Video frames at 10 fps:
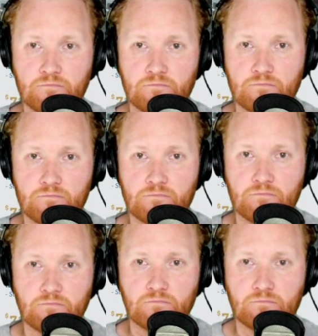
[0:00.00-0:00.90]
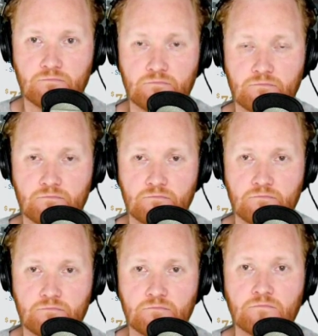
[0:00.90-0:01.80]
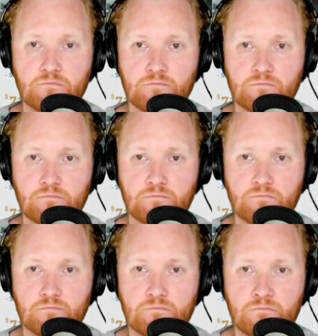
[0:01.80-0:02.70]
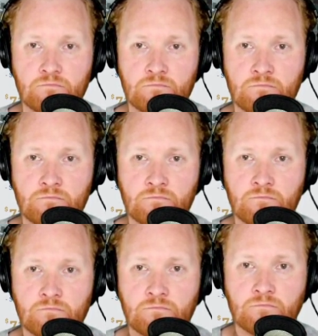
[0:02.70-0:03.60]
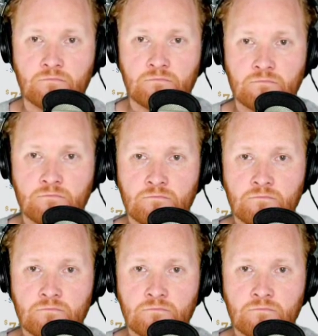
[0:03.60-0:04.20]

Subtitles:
The person shown says nothing.